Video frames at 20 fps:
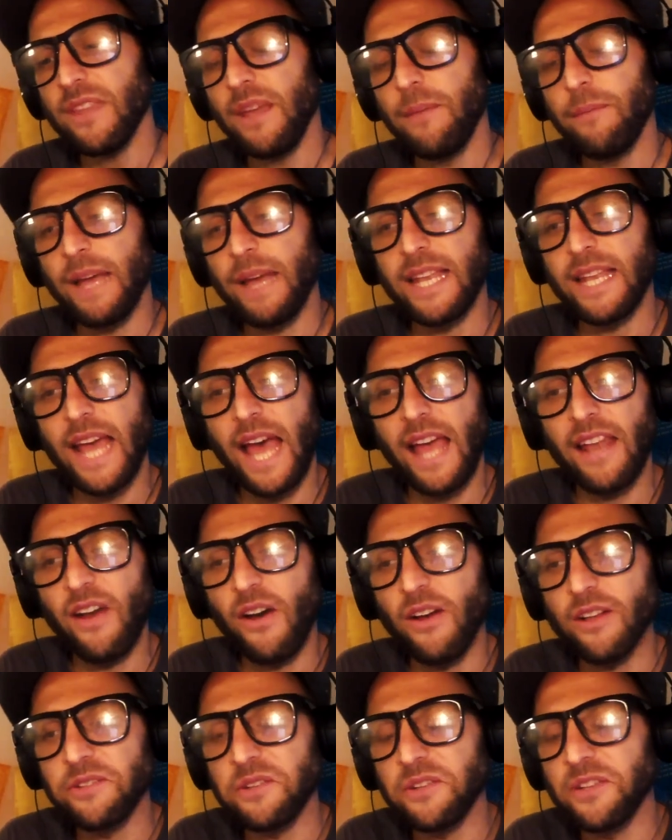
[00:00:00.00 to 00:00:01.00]
My dad
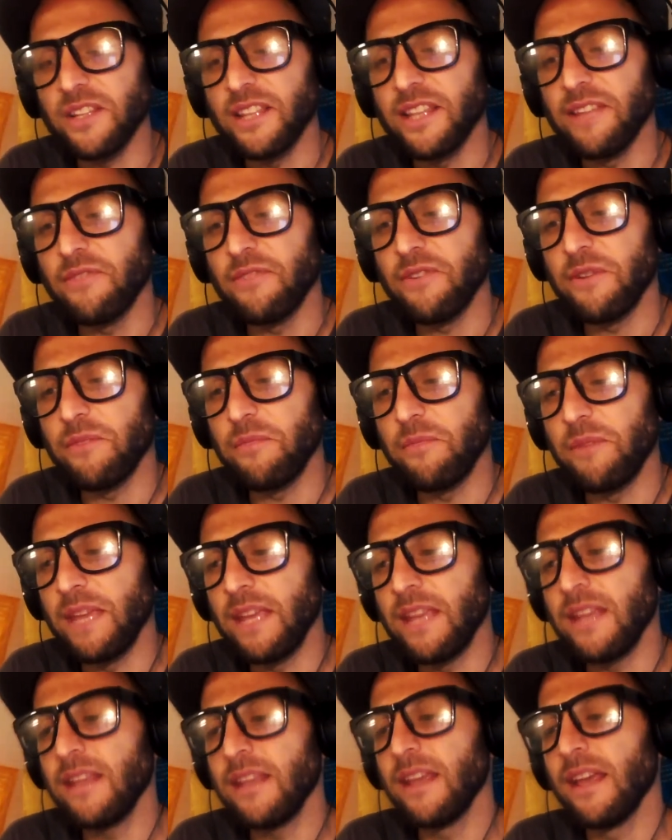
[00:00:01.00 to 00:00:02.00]
also delivered
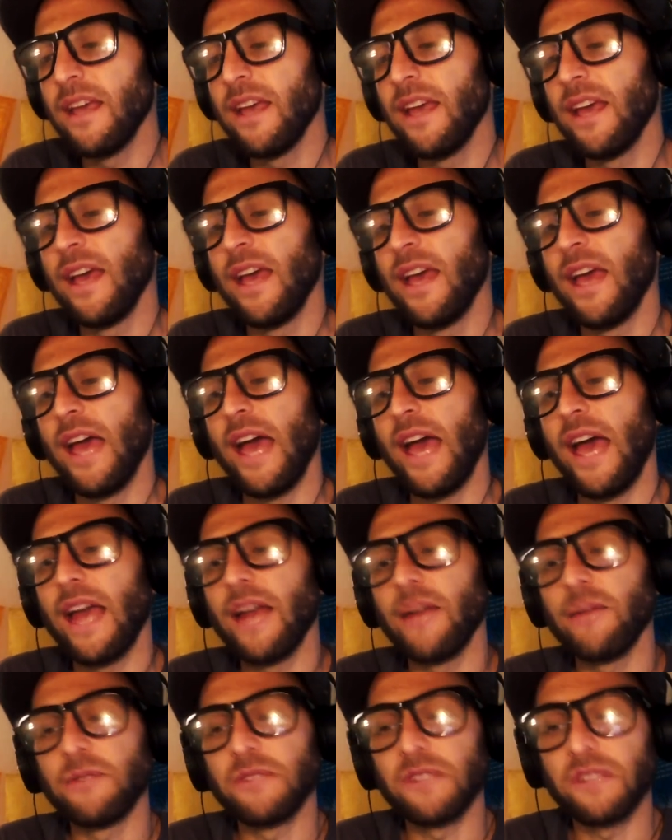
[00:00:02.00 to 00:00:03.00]
me, and
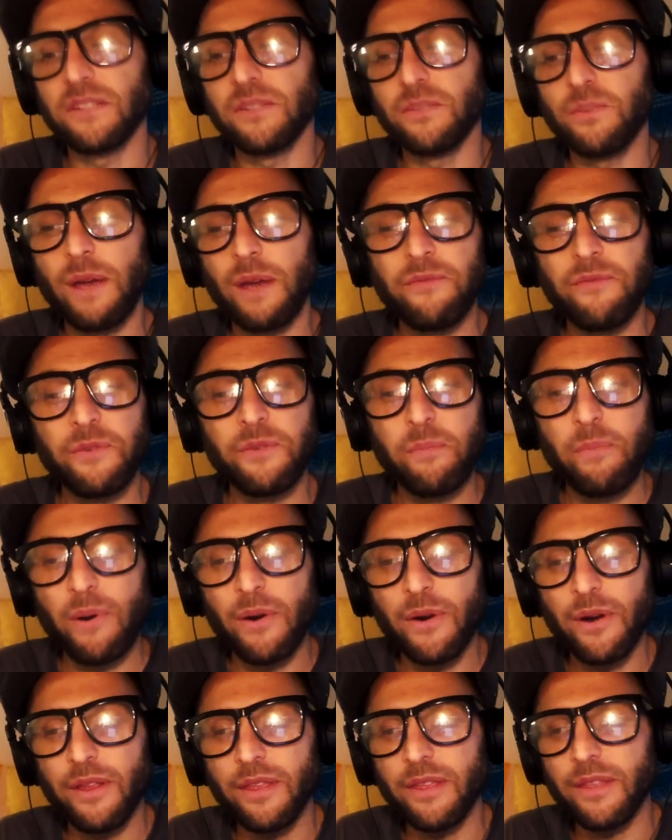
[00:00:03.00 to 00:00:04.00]
it was a swift
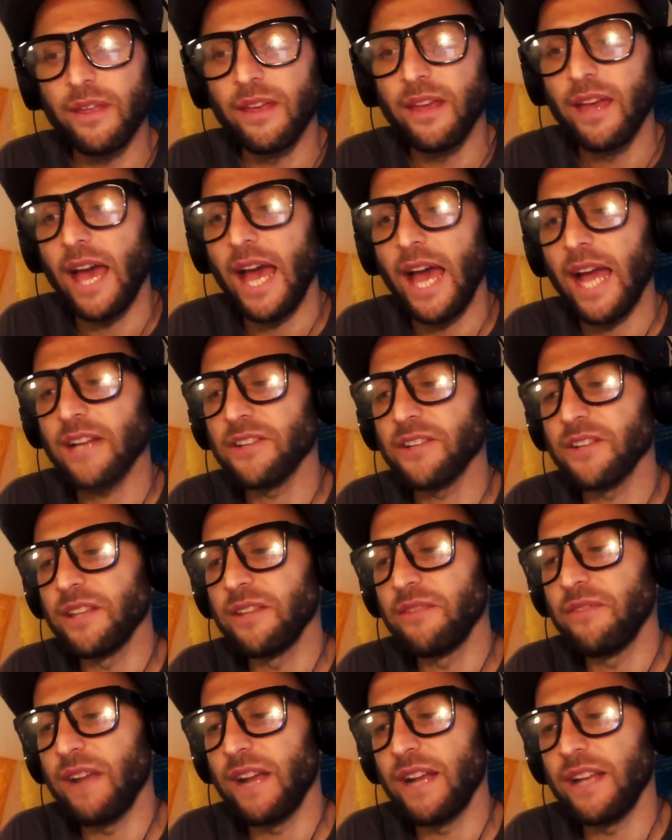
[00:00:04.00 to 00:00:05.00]
birth, actually
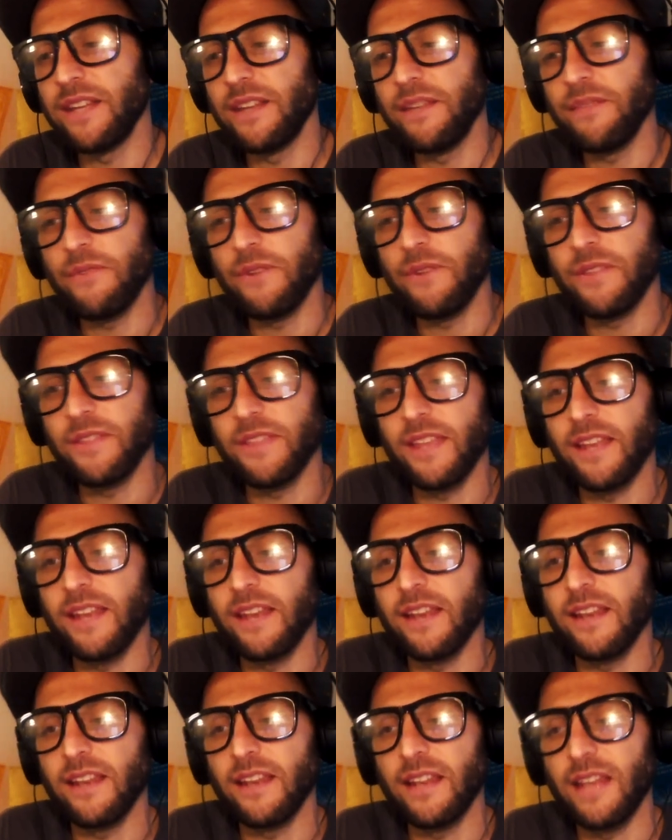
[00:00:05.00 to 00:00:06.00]
very different
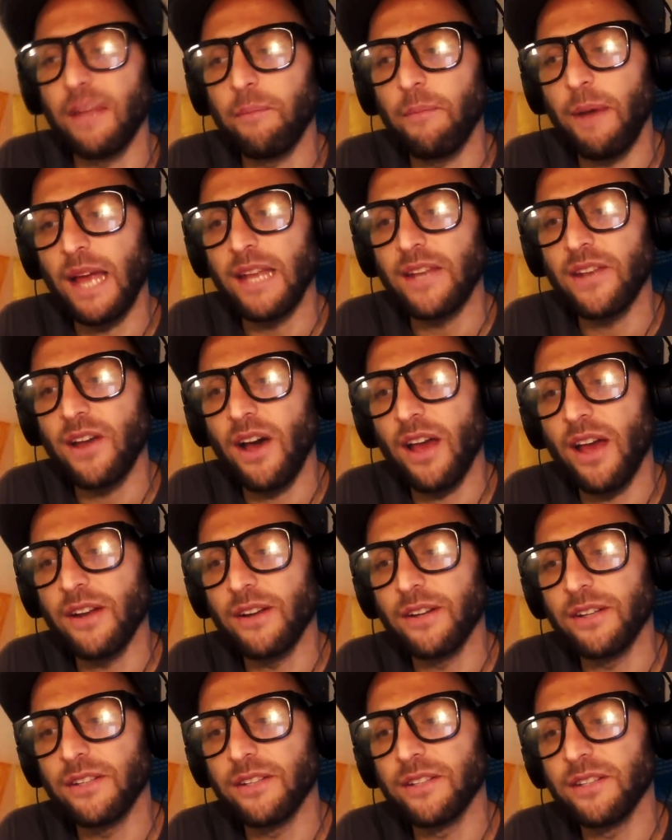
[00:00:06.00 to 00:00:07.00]
than my
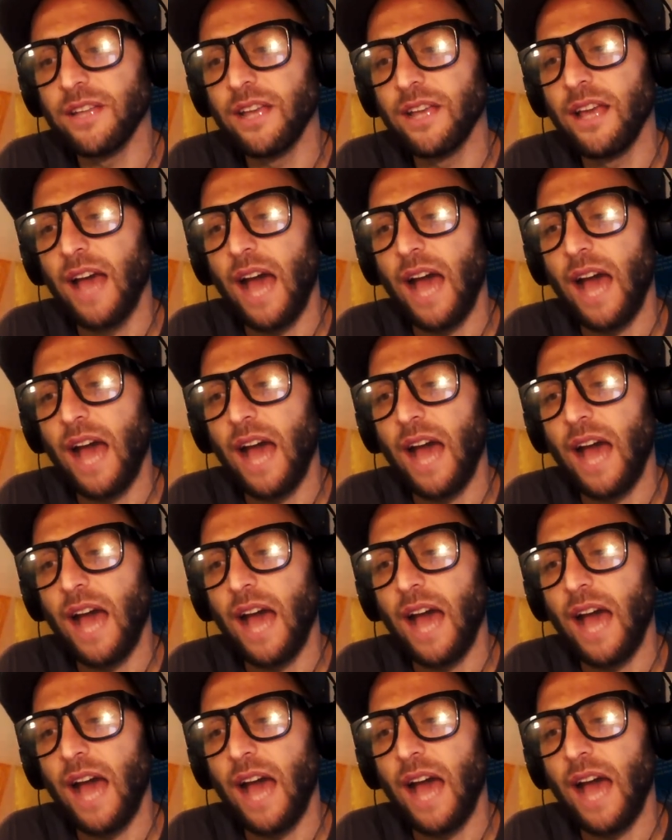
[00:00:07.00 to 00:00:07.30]
daughter's.